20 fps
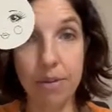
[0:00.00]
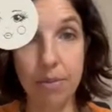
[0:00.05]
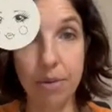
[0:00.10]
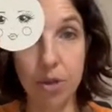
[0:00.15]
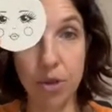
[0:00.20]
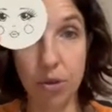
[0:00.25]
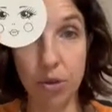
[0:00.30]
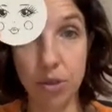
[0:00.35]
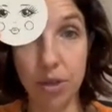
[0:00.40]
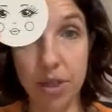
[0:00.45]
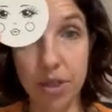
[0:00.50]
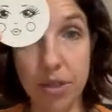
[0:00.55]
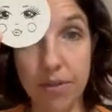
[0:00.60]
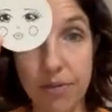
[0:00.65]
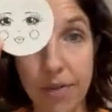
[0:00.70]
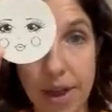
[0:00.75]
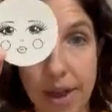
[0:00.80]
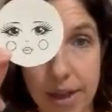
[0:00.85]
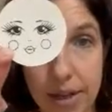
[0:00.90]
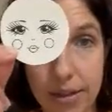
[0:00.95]
Matryoshka's
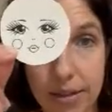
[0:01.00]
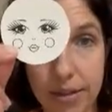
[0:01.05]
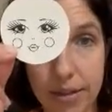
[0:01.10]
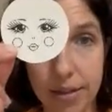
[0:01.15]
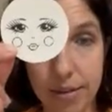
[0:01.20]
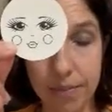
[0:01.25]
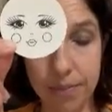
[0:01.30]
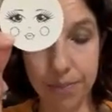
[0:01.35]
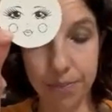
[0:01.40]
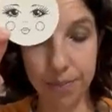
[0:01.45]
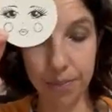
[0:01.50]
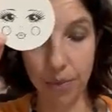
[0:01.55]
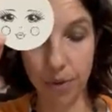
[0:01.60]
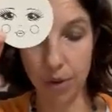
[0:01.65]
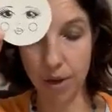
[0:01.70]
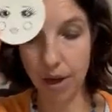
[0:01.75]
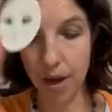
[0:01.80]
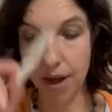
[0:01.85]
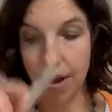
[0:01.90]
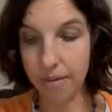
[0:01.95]
face,
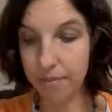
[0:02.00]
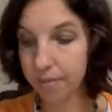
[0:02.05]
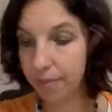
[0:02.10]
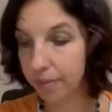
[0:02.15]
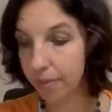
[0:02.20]
okay?